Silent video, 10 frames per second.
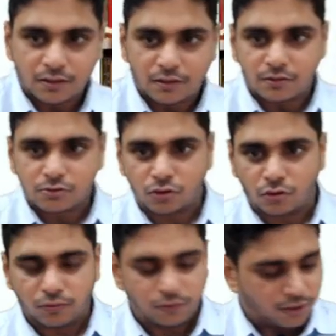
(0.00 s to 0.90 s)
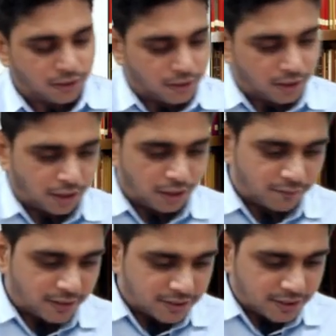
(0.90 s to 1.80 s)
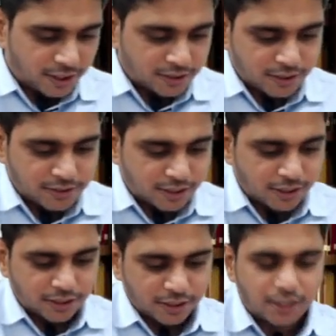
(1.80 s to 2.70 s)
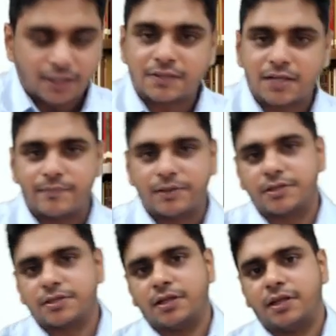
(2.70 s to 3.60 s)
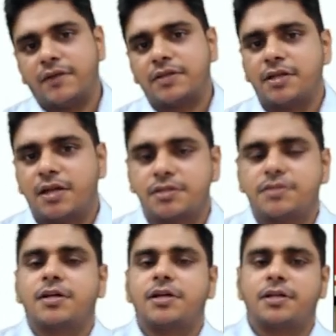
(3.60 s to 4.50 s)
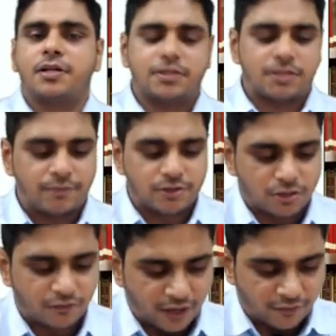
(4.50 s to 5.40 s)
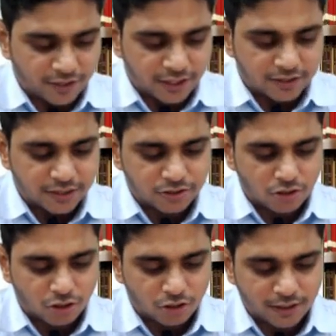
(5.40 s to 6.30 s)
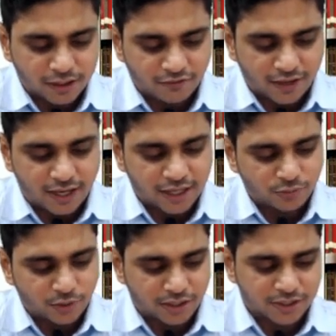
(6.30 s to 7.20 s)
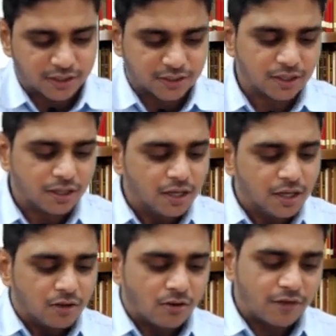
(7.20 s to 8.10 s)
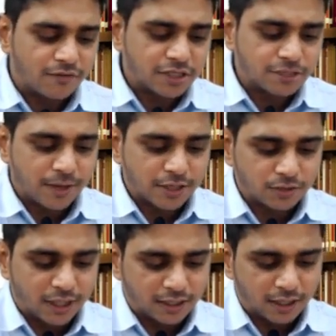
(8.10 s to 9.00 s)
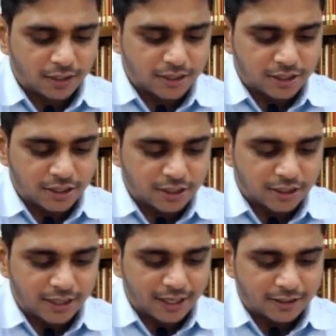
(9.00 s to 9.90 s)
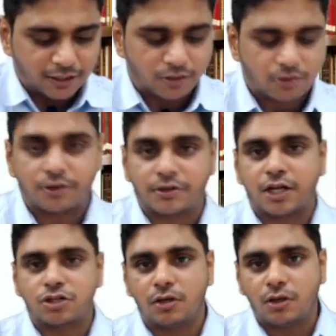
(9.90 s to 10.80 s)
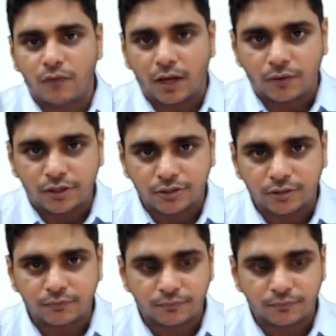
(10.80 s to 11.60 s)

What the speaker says: So investigation is a critical examination. Investigation is a critical examination of evidences, documents, facts, witnesses, okay, with respect to an alleged legal, ethical or contractual violation.